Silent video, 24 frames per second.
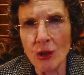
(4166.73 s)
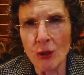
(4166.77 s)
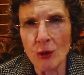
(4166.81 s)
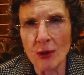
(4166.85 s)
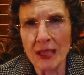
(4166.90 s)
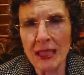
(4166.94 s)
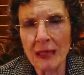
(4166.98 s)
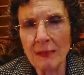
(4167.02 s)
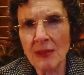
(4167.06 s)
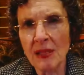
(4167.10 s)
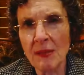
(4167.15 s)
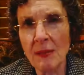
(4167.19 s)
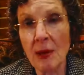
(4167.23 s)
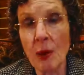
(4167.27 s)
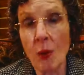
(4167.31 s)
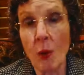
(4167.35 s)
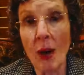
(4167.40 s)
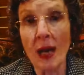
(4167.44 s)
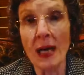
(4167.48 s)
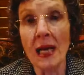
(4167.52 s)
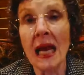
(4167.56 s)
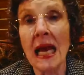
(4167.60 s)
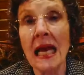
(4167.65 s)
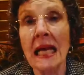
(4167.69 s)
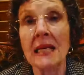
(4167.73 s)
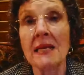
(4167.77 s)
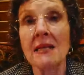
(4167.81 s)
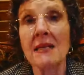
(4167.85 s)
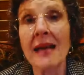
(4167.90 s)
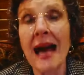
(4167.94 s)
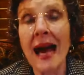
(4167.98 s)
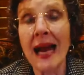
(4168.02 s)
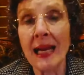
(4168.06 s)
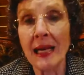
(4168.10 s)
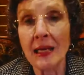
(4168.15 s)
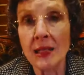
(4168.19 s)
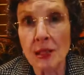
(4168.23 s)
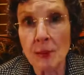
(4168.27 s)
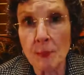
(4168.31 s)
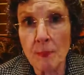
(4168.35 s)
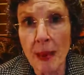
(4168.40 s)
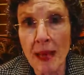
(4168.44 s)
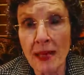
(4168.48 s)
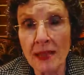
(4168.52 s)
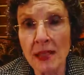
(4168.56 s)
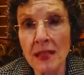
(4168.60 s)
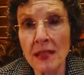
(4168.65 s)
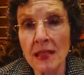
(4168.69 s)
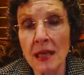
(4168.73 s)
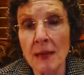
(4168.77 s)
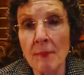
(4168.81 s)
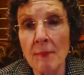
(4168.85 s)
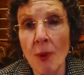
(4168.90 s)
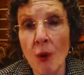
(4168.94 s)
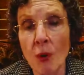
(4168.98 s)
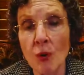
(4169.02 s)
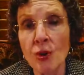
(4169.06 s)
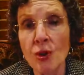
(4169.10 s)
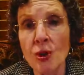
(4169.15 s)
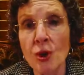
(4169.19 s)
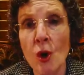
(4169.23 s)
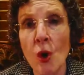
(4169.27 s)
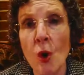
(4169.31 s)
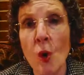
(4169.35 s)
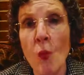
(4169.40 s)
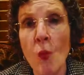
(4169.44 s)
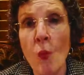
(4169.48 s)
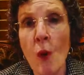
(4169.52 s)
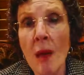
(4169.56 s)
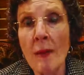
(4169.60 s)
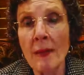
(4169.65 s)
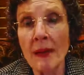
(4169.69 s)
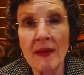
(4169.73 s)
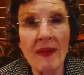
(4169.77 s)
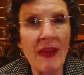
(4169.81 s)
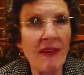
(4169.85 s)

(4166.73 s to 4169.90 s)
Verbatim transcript: So it seems to be quite diet dependent in most women.